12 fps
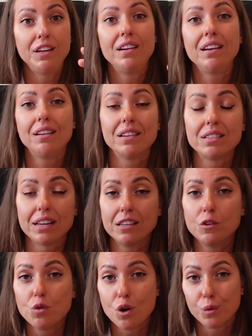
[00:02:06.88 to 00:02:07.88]
in England and
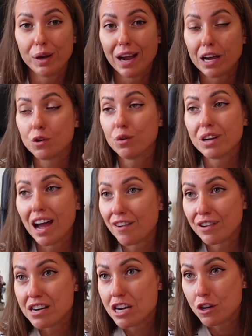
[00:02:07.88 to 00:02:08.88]
in Norway I don't have
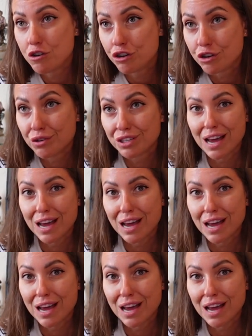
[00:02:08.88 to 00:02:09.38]
any issues,